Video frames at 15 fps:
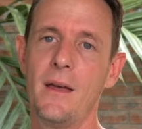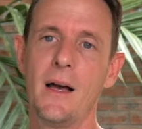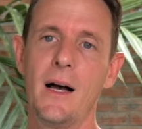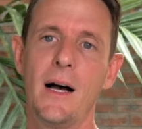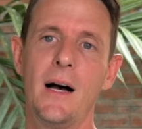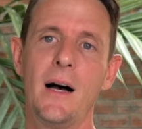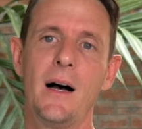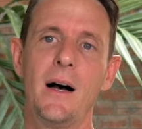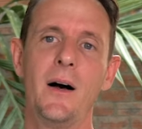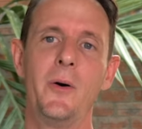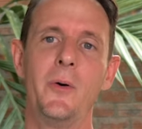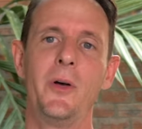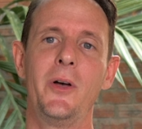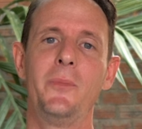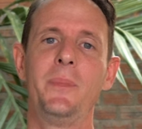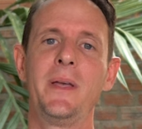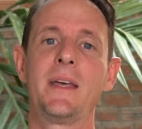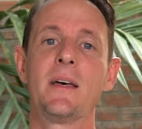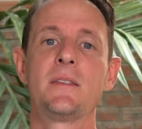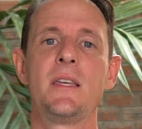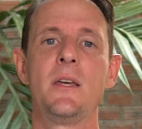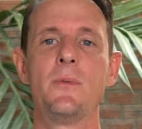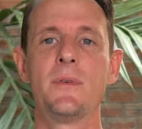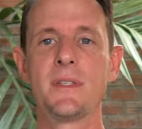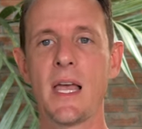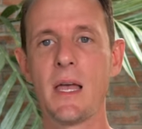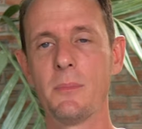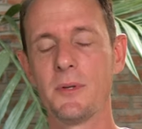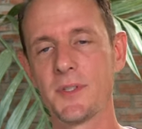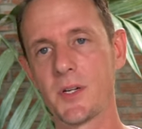because he was able